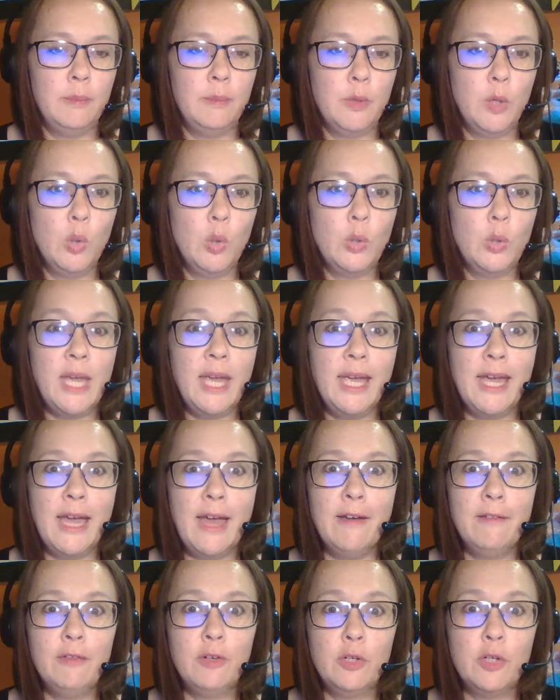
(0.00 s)
Okay,
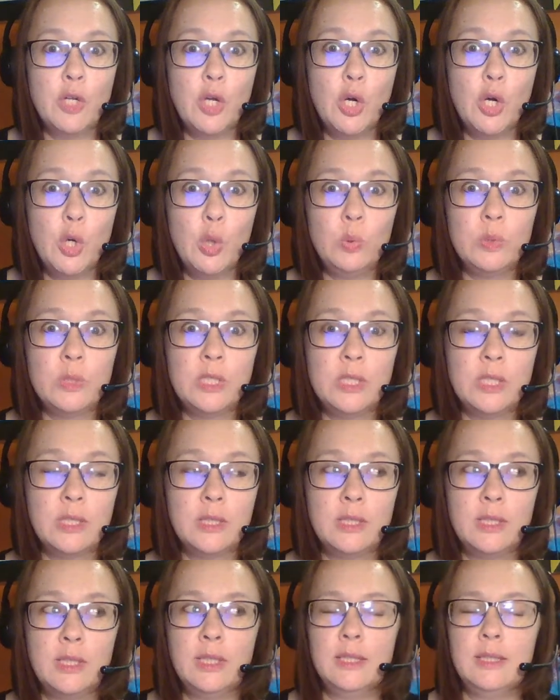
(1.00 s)
Evernote.
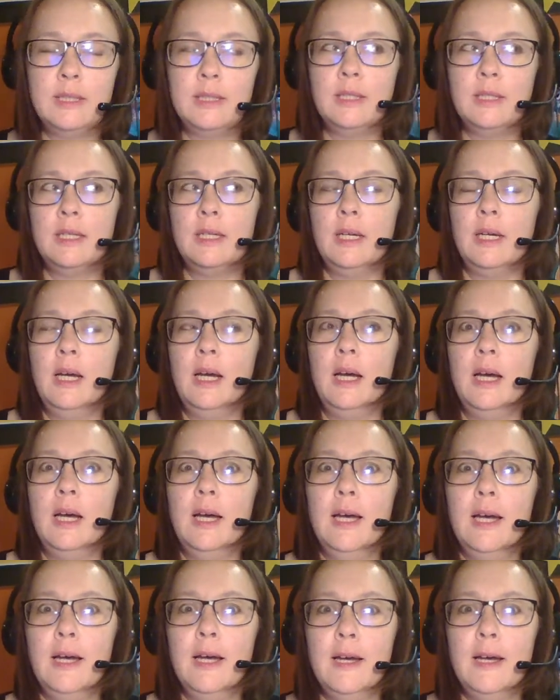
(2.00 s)

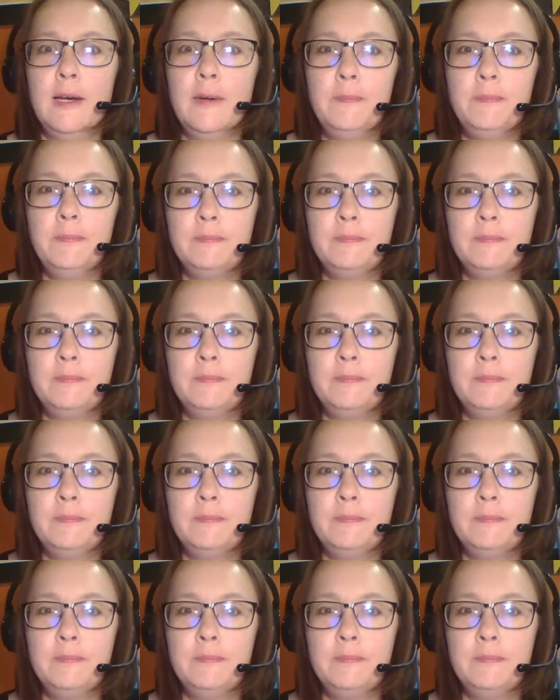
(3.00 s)
Uh,